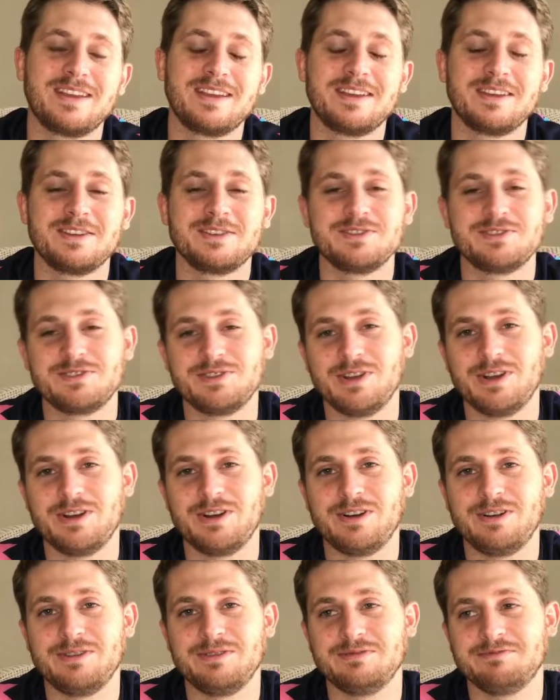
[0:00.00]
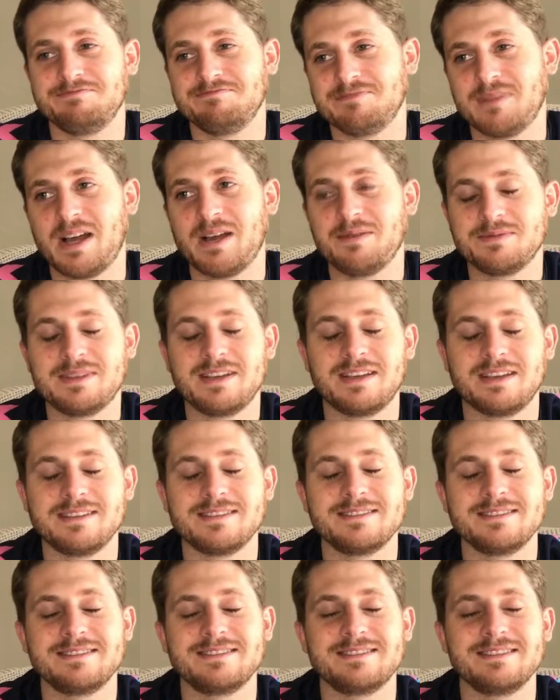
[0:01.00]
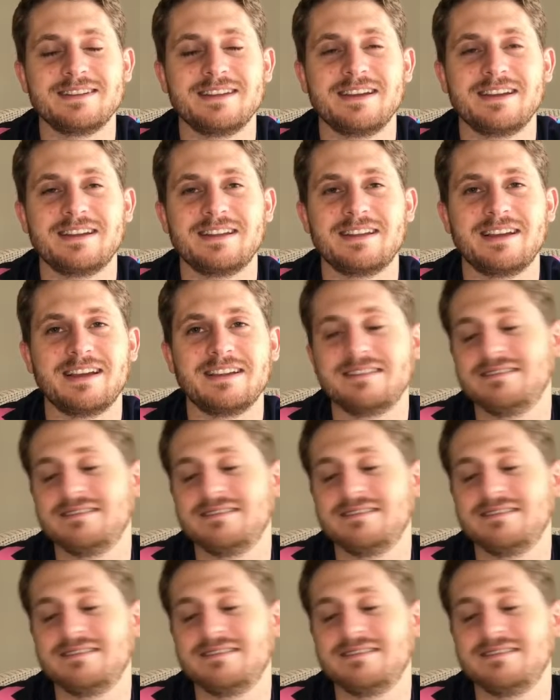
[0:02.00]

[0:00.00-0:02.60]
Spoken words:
So I'm taking Cincinnati.